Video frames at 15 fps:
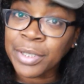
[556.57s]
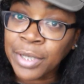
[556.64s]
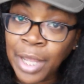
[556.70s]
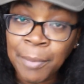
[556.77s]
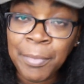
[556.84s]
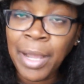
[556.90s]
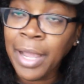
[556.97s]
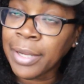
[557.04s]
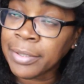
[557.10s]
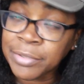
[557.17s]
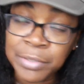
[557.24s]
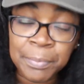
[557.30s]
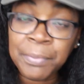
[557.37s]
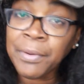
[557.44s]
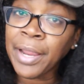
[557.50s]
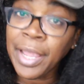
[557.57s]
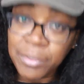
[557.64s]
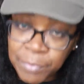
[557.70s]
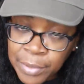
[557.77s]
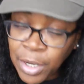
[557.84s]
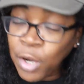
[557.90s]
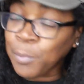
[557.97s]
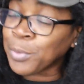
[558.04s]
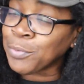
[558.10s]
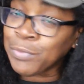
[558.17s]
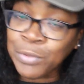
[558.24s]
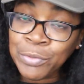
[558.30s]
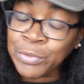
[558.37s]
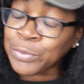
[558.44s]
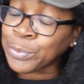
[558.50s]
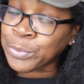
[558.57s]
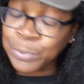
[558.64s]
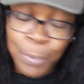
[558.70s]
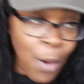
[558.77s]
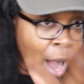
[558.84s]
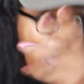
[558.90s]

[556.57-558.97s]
and I'm gonna act surprised when I open them for Christmas.